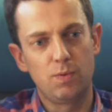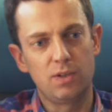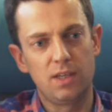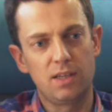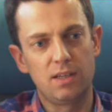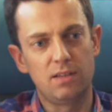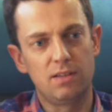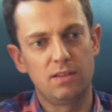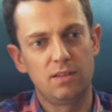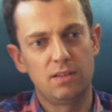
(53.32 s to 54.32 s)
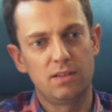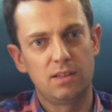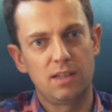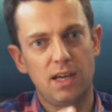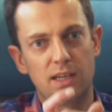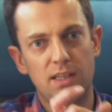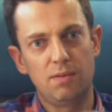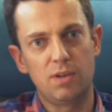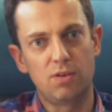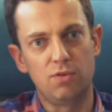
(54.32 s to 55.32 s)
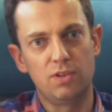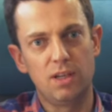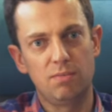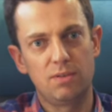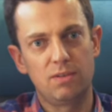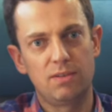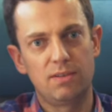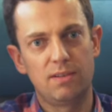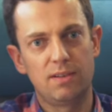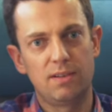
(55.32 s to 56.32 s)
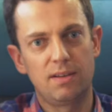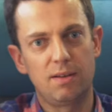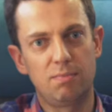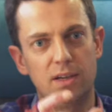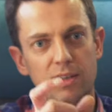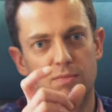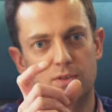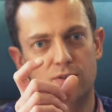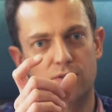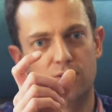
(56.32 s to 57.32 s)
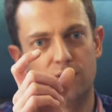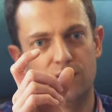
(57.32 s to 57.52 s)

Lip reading: We're taking academic concepts, applying them to